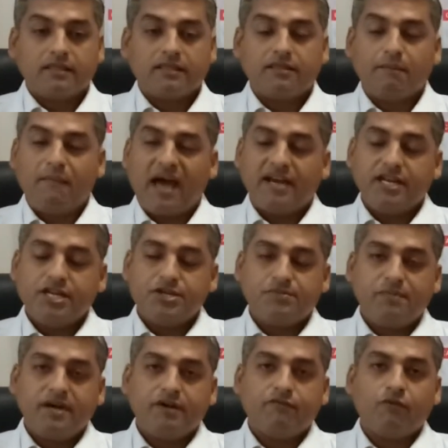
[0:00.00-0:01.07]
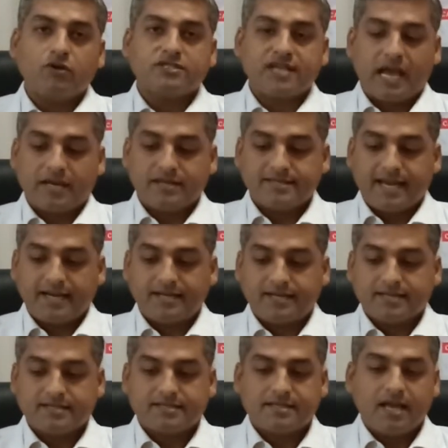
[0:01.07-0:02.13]
The management for
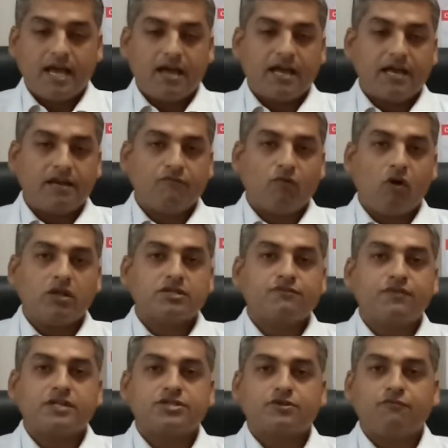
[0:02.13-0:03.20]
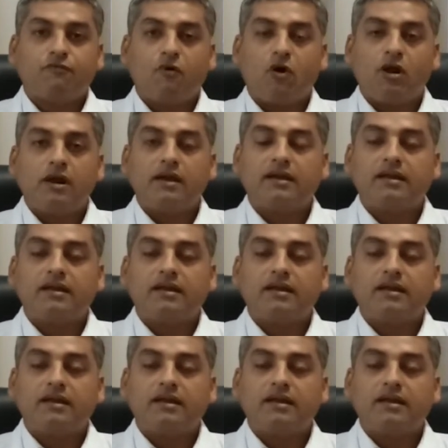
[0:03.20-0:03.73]
sinusitis involves, first of all,